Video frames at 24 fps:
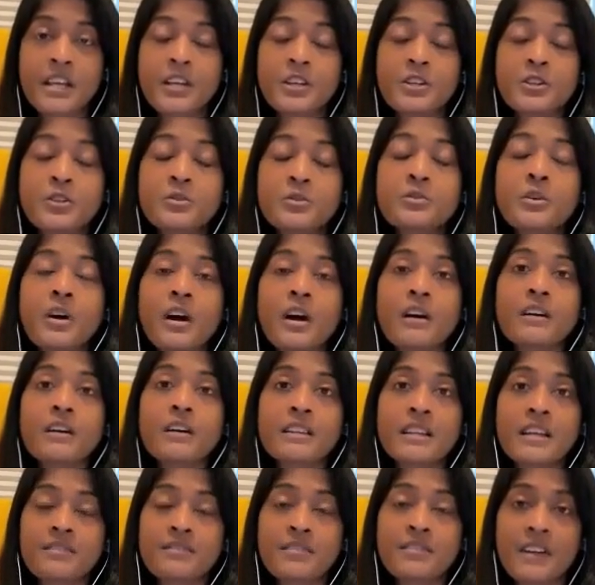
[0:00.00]
that you
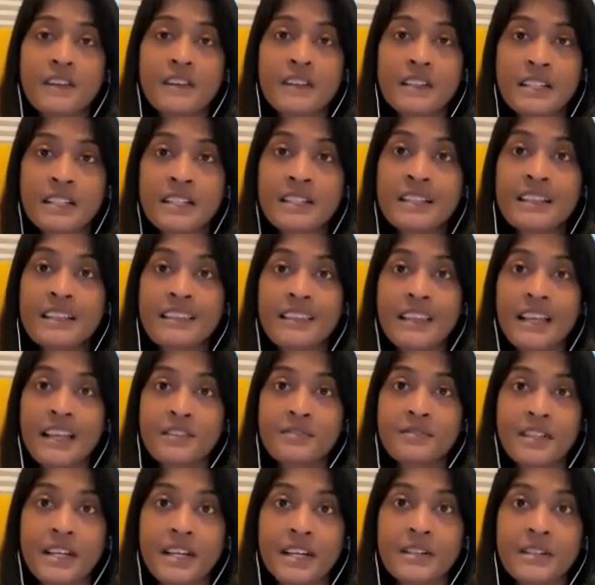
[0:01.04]
are their very
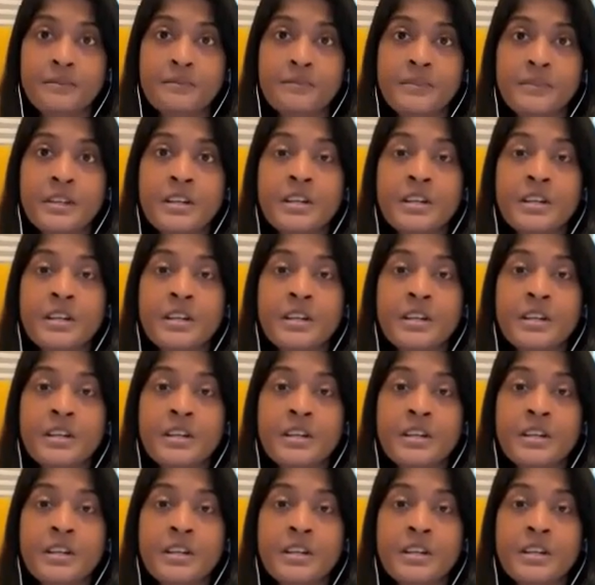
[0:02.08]
lifeline.